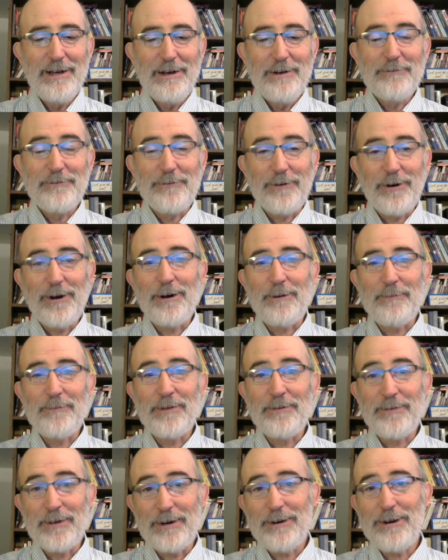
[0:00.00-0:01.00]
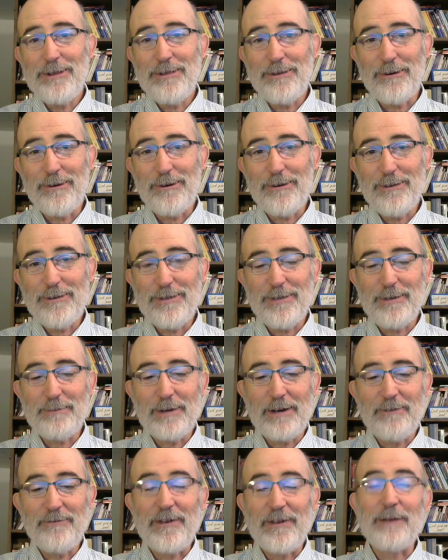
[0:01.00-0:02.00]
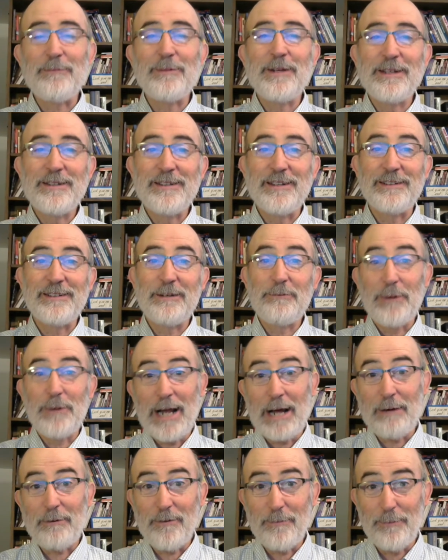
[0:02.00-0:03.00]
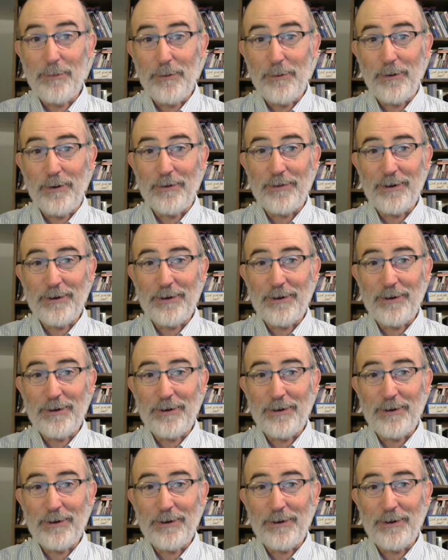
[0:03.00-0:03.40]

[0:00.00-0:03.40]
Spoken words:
from the very church that my family attended when I was born,